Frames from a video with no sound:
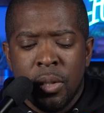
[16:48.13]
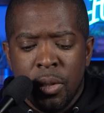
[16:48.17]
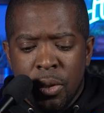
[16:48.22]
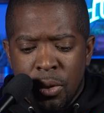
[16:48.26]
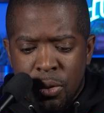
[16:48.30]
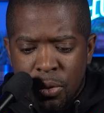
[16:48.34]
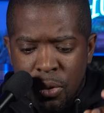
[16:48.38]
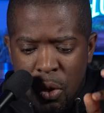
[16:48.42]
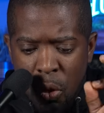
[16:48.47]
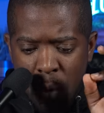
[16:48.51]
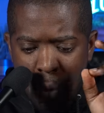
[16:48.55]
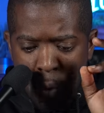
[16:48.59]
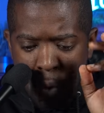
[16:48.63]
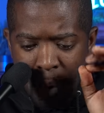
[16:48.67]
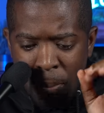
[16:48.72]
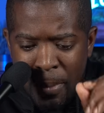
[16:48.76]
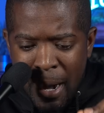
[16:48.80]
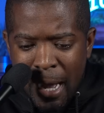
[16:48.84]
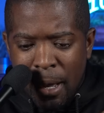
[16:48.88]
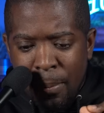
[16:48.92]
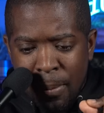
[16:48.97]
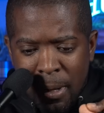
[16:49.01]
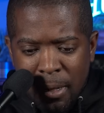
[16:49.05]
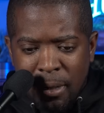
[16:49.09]
So with
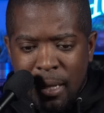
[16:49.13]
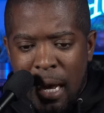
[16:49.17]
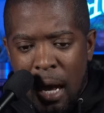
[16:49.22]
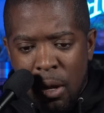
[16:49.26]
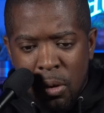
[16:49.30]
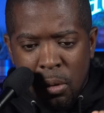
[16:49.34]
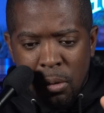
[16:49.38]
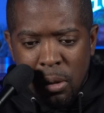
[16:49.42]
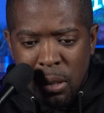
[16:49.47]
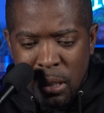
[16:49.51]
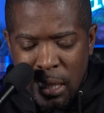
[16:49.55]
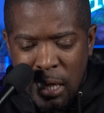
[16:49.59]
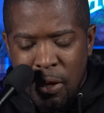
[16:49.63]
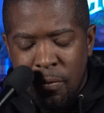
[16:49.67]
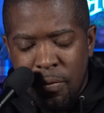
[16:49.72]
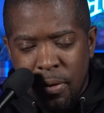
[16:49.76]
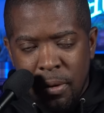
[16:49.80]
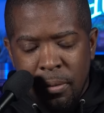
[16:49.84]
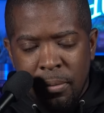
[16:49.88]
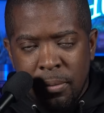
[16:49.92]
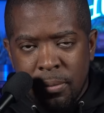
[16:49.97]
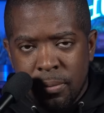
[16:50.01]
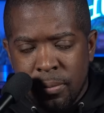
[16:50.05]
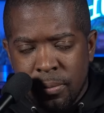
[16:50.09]
Mike Macdonald
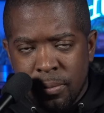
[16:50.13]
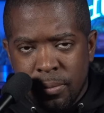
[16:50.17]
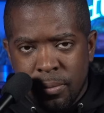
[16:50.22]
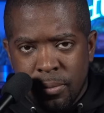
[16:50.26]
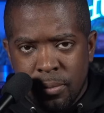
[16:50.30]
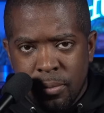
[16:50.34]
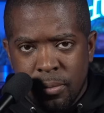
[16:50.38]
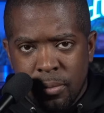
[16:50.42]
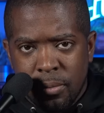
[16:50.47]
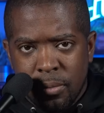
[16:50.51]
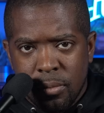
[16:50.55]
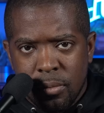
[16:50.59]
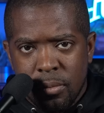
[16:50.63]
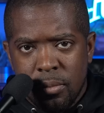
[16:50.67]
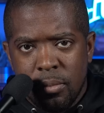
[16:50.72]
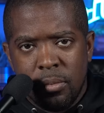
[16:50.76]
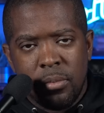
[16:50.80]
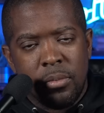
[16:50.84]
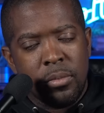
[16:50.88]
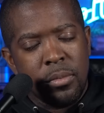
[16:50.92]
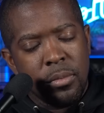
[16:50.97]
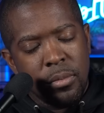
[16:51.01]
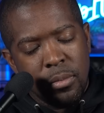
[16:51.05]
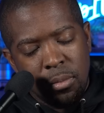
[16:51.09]
leaving,
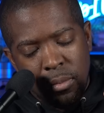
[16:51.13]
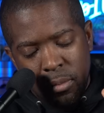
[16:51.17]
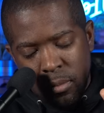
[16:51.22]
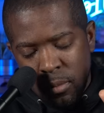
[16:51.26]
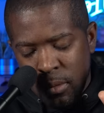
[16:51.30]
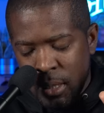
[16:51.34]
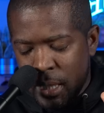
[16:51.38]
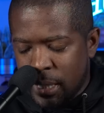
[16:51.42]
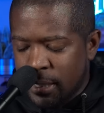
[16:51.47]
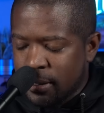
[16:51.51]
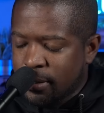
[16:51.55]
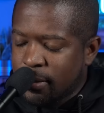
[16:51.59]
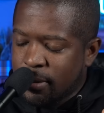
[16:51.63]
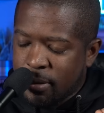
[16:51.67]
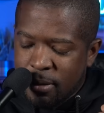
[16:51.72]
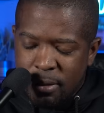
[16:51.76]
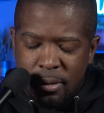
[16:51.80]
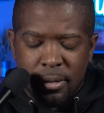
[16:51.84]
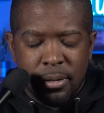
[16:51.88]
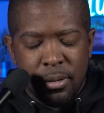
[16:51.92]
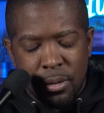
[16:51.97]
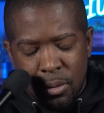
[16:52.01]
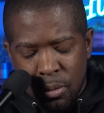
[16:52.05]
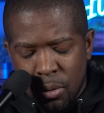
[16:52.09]

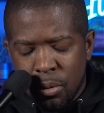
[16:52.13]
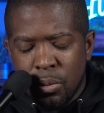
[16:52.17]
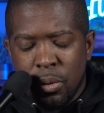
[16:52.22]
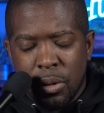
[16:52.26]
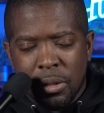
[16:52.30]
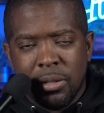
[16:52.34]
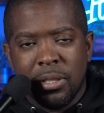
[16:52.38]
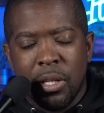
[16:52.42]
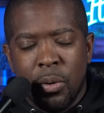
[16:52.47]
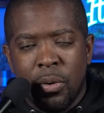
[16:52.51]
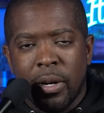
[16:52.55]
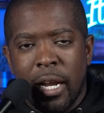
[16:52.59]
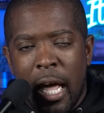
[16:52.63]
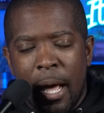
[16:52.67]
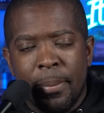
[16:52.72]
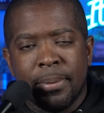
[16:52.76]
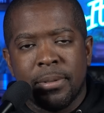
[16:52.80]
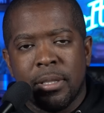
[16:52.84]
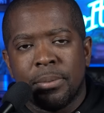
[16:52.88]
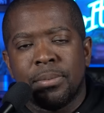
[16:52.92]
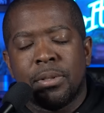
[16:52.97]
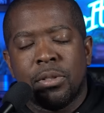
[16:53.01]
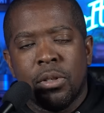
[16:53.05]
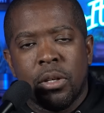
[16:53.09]
it's, we'll see what
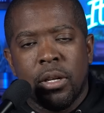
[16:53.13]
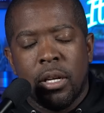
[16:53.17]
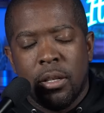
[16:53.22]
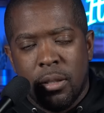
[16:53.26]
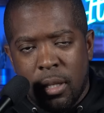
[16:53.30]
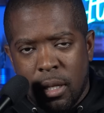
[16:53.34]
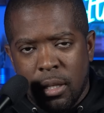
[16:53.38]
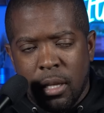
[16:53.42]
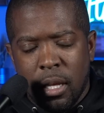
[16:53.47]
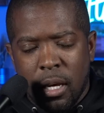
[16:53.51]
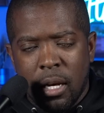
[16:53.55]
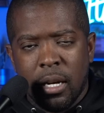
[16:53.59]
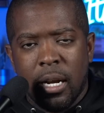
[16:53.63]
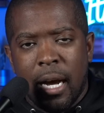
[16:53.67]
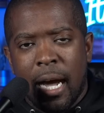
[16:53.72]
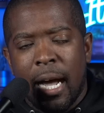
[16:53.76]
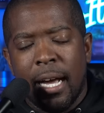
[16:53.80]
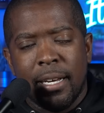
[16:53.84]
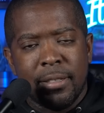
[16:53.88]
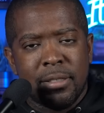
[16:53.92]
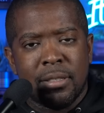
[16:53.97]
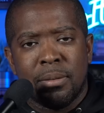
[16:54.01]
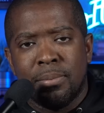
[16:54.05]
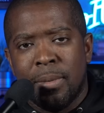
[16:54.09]
happens. I'm sure that they're, they're going to
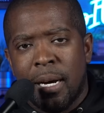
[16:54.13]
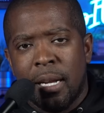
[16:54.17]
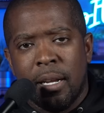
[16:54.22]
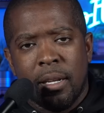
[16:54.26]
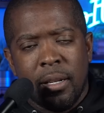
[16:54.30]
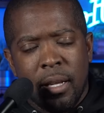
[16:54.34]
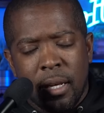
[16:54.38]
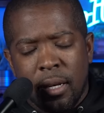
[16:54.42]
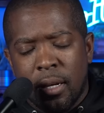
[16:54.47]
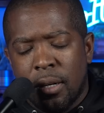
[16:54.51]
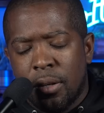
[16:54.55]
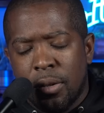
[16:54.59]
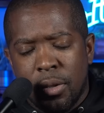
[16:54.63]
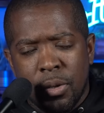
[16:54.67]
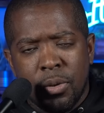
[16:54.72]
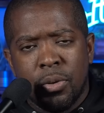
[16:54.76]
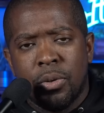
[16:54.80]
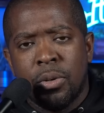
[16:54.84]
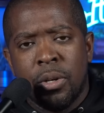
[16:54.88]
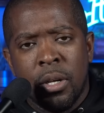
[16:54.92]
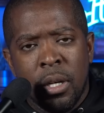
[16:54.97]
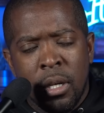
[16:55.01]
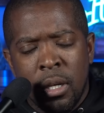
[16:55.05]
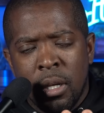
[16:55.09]
hire somebody, and they're going to
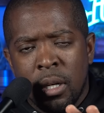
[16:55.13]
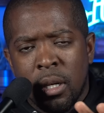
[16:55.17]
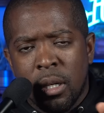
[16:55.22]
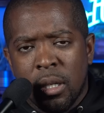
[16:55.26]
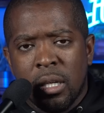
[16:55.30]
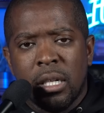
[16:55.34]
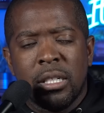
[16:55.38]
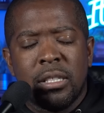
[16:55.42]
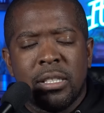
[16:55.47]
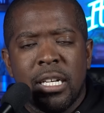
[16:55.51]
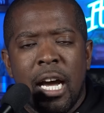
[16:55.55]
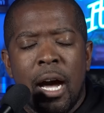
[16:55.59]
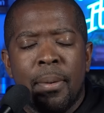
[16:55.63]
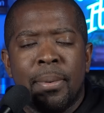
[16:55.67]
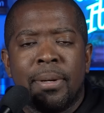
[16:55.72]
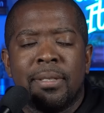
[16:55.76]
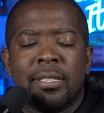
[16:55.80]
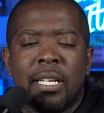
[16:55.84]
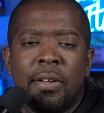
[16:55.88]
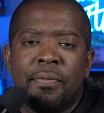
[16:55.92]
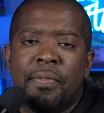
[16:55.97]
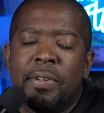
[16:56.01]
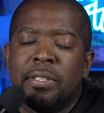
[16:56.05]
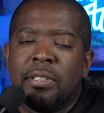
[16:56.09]
do a good job as
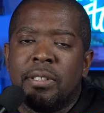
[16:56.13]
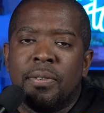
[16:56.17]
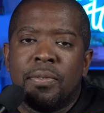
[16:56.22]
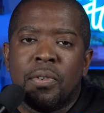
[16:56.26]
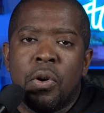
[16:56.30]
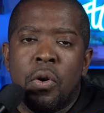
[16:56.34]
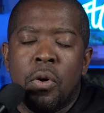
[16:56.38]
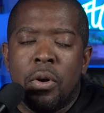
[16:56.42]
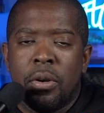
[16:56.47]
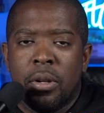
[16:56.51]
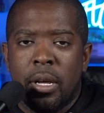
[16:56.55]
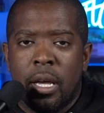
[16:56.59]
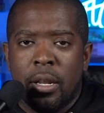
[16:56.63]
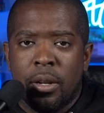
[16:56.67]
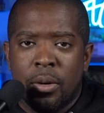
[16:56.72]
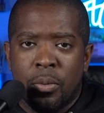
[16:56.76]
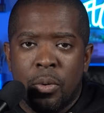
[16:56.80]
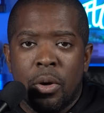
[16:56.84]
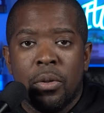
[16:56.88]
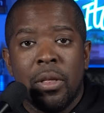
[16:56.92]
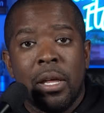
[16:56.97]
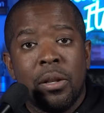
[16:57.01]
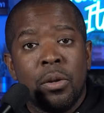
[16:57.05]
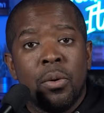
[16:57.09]
defensive coordinator.
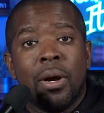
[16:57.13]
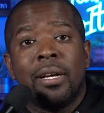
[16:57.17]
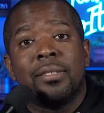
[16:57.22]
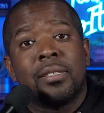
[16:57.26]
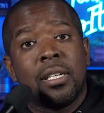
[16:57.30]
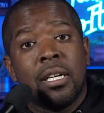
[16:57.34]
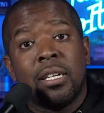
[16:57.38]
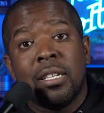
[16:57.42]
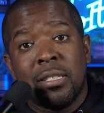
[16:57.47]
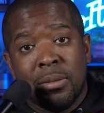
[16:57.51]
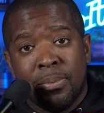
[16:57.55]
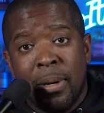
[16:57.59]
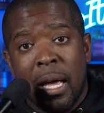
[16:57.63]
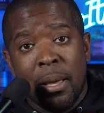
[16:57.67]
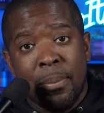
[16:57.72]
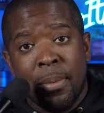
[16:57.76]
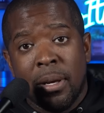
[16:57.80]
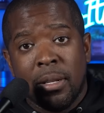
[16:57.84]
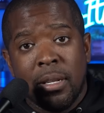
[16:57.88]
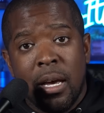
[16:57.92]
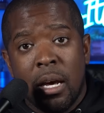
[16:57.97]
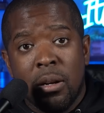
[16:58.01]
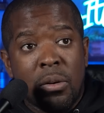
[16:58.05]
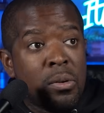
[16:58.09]
Will they do as good as Mike
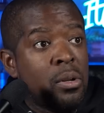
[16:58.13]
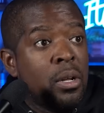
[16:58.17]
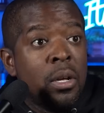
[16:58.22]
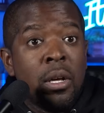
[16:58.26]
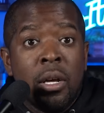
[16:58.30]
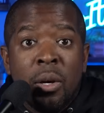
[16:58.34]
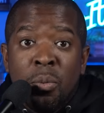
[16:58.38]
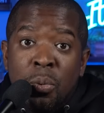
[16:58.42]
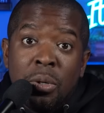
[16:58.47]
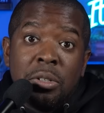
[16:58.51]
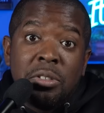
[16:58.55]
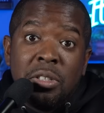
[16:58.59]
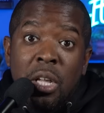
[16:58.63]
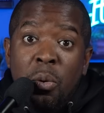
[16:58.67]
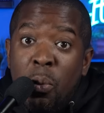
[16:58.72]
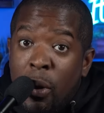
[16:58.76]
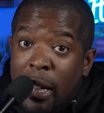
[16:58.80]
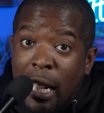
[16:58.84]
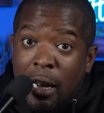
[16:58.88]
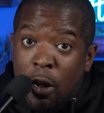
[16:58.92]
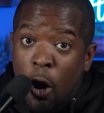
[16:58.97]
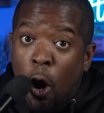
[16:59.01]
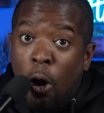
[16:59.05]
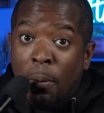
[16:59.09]
Macdonald? We'll see. We
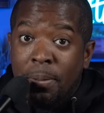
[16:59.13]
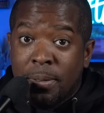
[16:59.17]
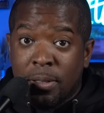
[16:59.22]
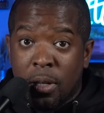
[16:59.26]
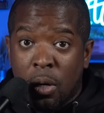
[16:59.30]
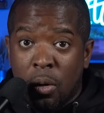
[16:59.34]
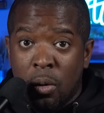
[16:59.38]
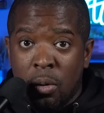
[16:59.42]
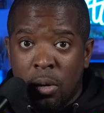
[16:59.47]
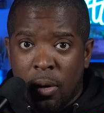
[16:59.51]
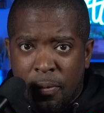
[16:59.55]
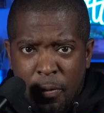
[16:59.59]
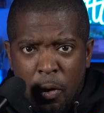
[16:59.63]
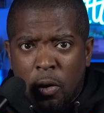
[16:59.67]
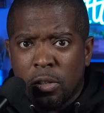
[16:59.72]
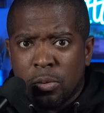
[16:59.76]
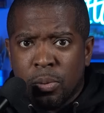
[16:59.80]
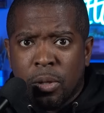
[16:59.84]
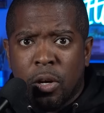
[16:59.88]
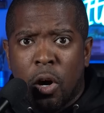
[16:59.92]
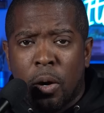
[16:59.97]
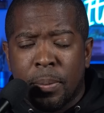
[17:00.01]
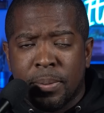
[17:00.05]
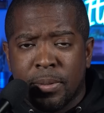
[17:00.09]
got to hope so. Of course
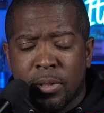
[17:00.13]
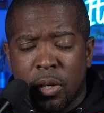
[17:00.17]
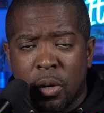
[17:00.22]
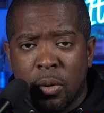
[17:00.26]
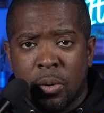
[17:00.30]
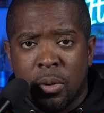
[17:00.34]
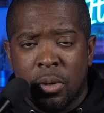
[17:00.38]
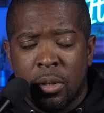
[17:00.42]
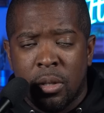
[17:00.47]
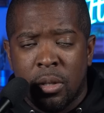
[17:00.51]
we hope so.